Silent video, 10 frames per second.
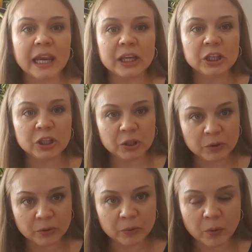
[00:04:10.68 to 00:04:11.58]
and
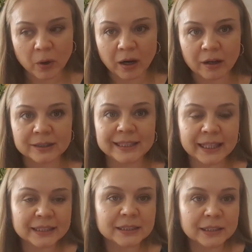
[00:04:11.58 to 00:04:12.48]
you are
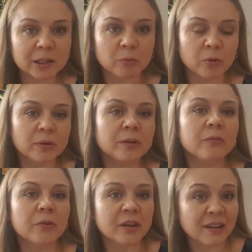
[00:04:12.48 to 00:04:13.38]
dating him only
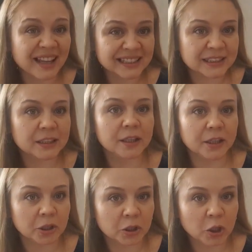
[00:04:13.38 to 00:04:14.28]
for the last
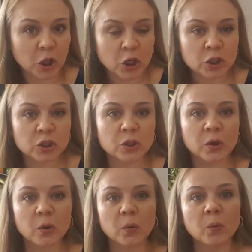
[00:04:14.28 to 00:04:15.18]
year. So
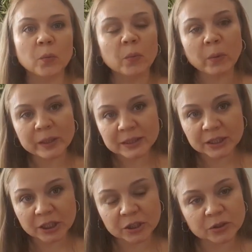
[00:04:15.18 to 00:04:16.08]
what
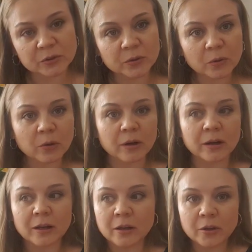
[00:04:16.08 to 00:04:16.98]
did he do
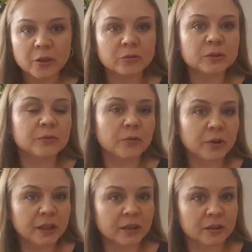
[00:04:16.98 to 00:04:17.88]
uh, those four
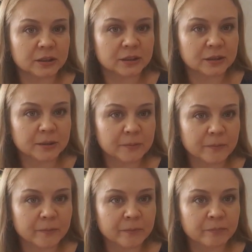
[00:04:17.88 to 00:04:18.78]
years?
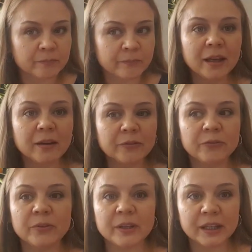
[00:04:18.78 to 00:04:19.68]
If
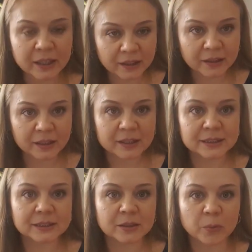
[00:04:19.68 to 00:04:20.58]
he
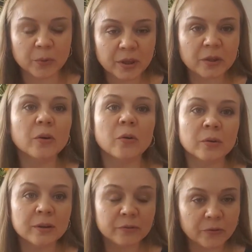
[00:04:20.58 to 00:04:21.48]
is with you
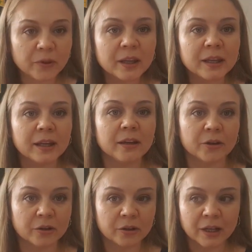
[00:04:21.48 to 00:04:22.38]
only for the year